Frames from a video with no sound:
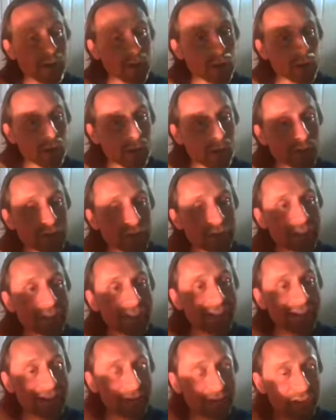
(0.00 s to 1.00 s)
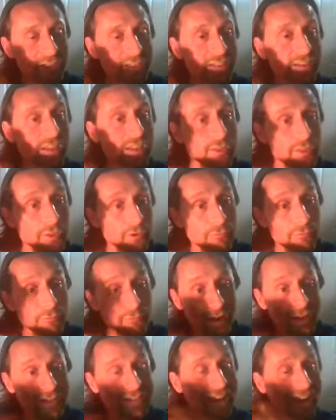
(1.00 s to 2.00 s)
closing and lifting the
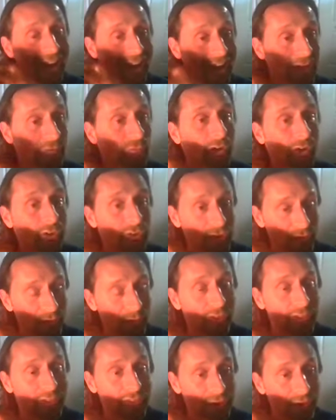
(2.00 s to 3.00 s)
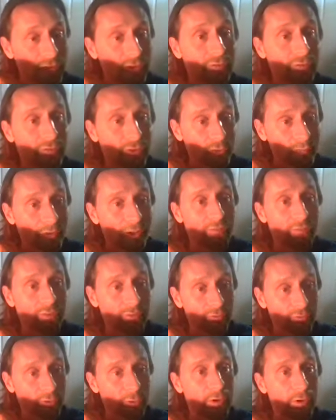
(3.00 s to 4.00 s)
front and rear sphincter of your pelvic
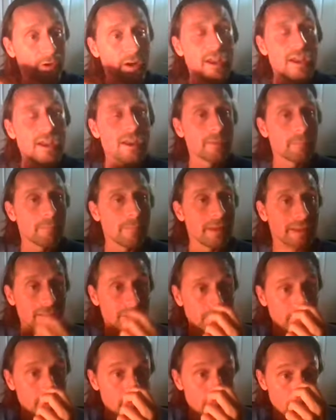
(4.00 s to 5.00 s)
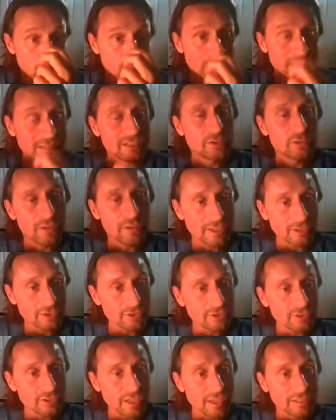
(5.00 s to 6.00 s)
floor. Many of you know Kegel
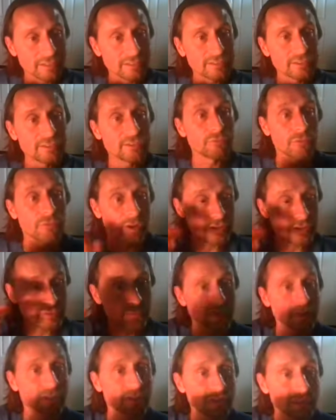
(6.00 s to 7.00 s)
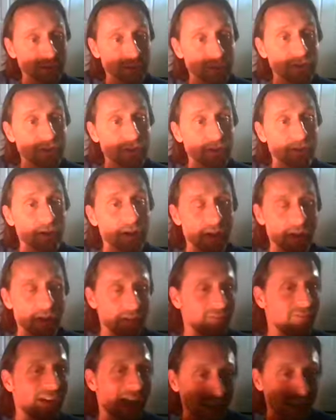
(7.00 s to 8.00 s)
exercises. The front sphincter is your
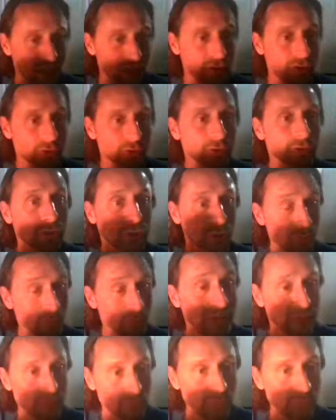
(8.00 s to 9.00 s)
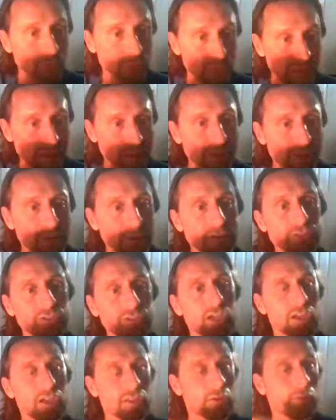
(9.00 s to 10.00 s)
vaginal or your urethral sphincters.
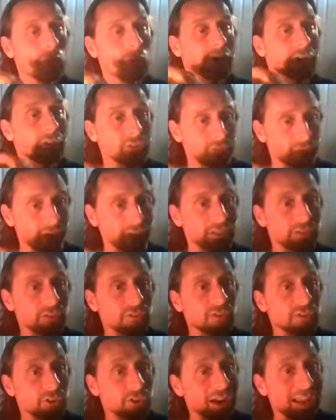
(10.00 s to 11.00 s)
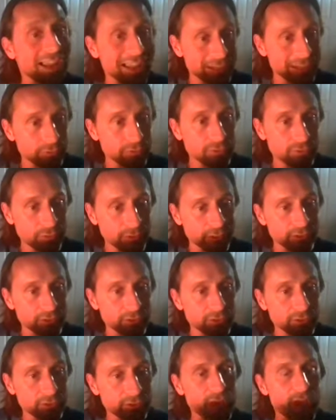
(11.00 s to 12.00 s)
The rear sphincter are your anal
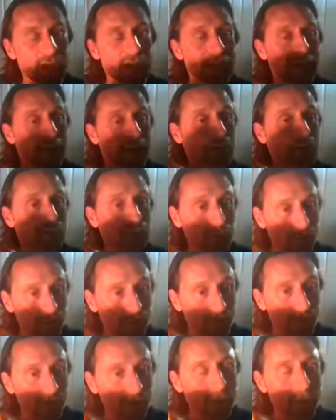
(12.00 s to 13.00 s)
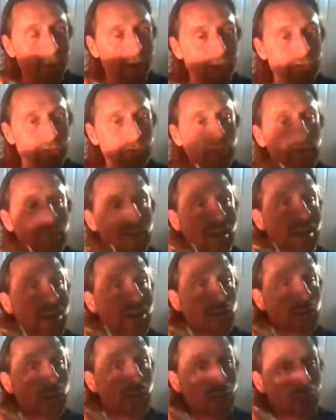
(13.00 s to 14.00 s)
sphincters. They're circular muscles, and
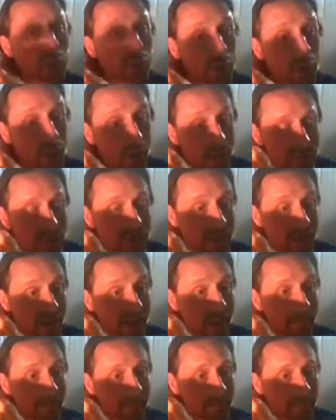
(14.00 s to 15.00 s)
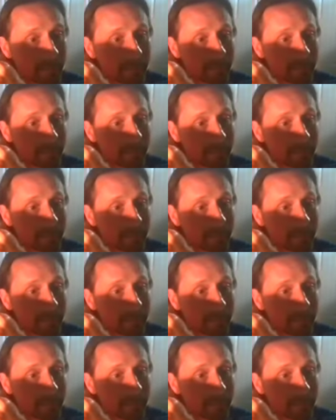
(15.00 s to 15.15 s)
you close them